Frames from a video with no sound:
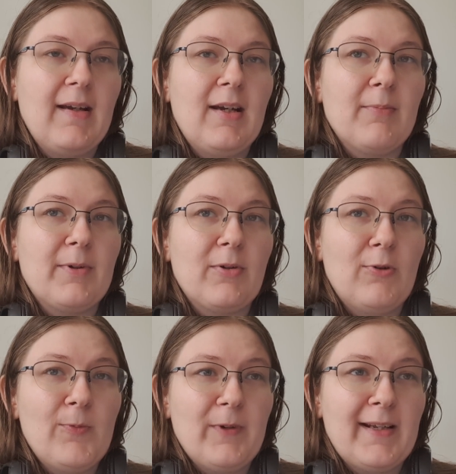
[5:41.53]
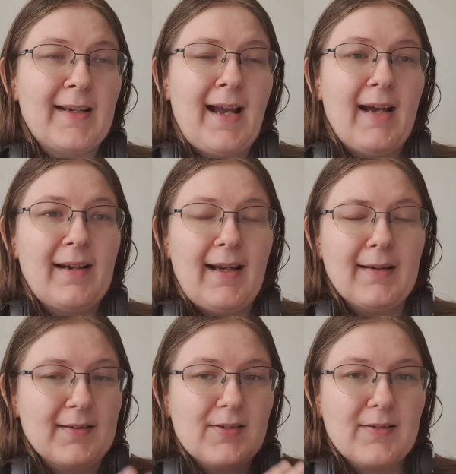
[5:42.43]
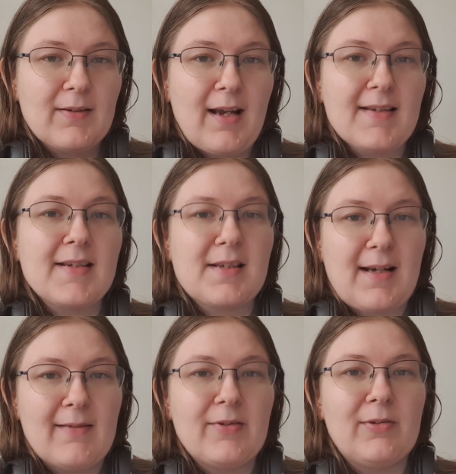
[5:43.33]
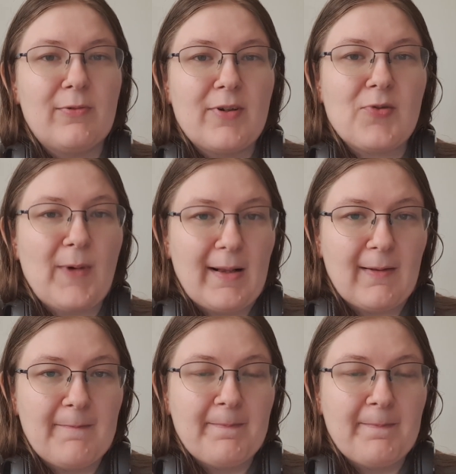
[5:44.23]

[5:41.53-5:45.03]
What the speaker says: but hopefully it can act as a standalone as well.